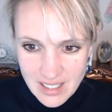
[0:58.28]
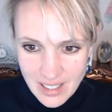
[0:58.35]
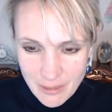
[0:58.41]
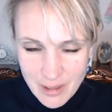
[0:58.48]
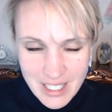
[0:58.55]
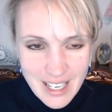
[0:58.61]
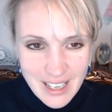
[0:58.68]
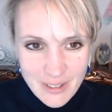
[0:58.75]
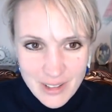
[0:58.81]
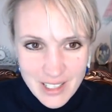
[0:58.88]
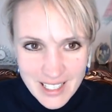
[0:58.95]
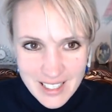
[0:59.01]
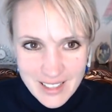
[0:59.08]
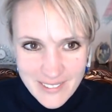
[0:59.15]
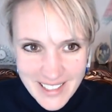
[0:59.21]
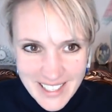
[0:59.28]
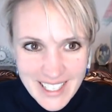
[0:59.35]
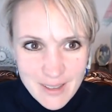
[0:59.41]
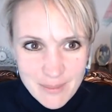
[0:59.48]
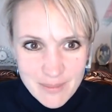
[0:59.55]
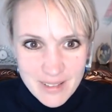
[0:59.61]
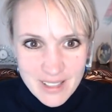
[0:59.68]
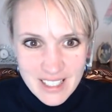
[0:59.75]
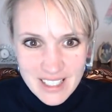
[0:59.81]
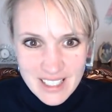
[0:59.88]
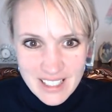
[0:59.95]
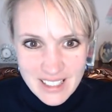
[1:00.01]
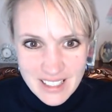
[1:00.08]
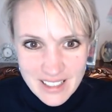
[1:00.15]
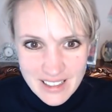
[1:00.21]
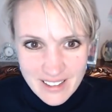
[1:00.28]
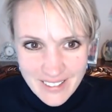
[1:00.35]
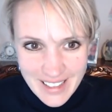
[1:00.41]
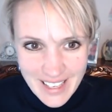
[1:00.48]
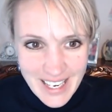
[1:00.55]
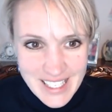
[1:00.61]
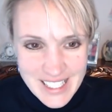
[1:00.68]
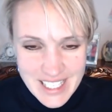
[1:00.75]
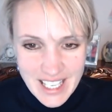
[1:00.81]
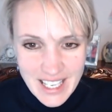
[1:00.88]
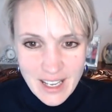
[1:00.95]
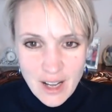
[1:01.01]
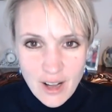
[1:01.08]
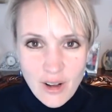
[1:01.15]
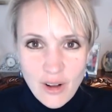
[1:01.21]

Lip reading: like we're gonna be creating a